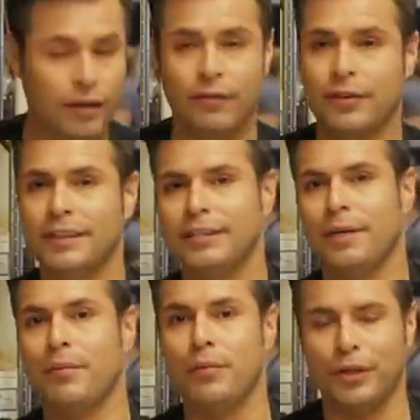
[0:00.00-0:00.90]
For this
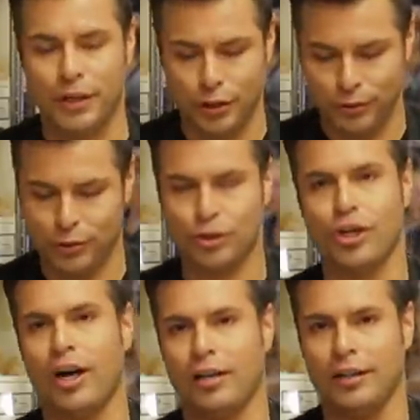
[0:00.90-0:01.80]
time, we're gonna use
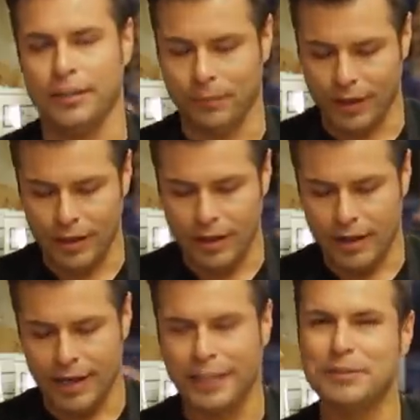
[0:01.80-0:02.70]
chocolate.
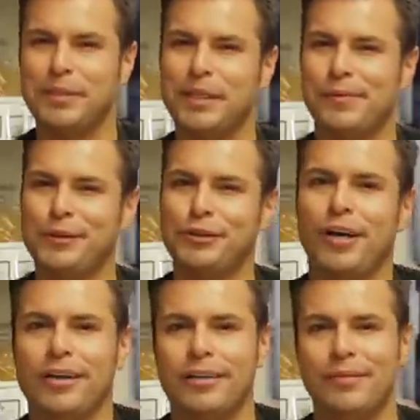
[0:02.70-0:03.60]
I like to make them with
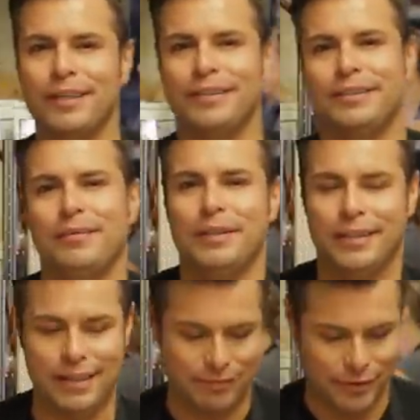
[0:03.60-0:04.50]
chocolate because that
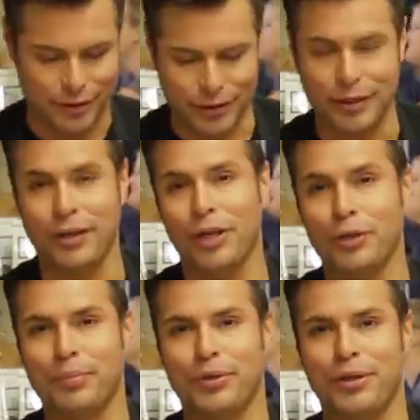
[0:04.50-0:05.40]
way that, you know, they're gonna
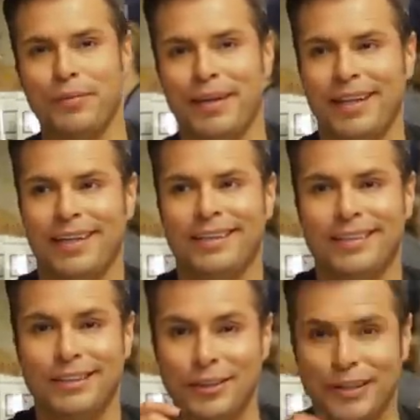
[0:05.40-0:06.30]
look pretty, but
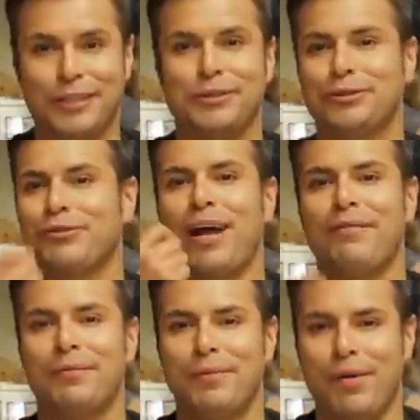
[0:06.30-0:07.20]
then you can just
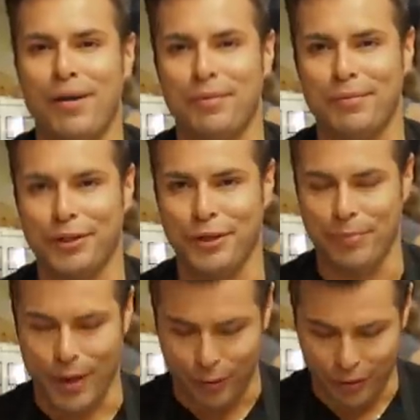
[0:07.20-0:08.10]
grab them and pop them on
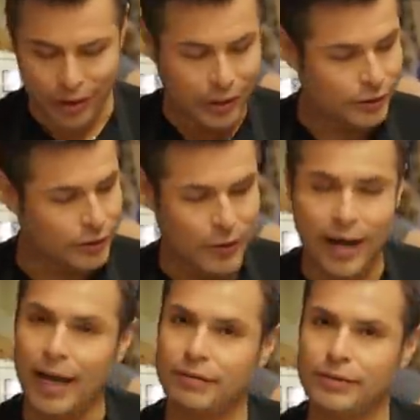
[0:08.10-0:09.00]
your mouth. So
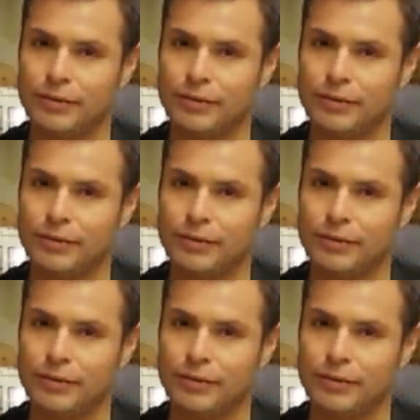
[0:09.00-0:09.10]
I have